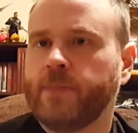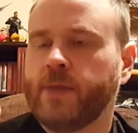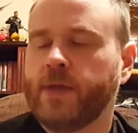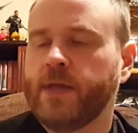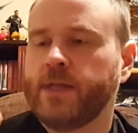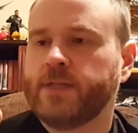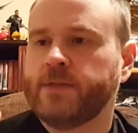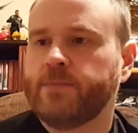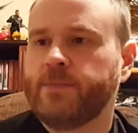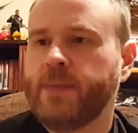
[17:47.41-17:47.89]

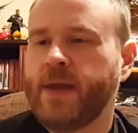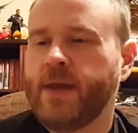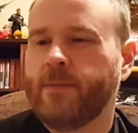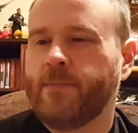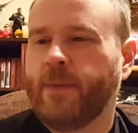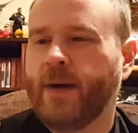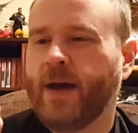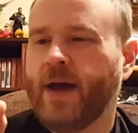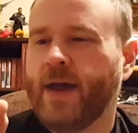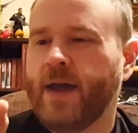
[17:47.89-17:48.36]
It's made
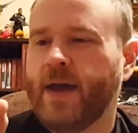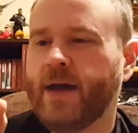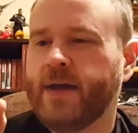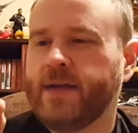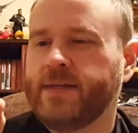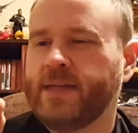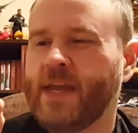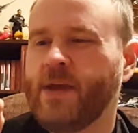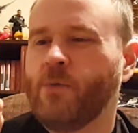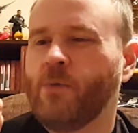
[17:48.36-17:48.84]
by
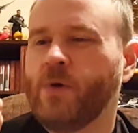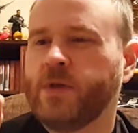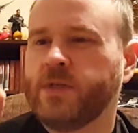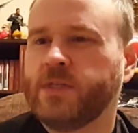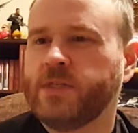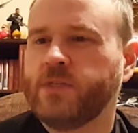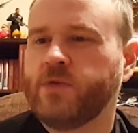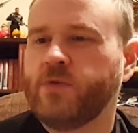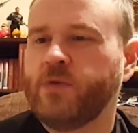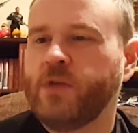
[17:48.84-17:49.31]
Day One
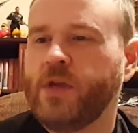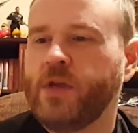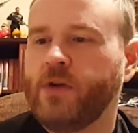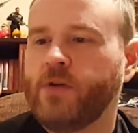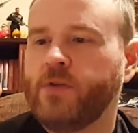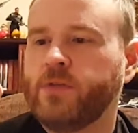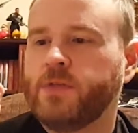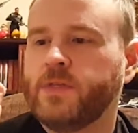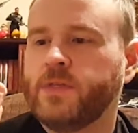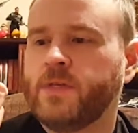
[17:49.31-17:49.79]

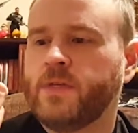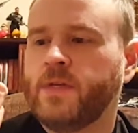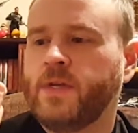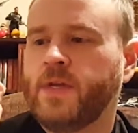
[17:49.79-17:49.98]
Studios.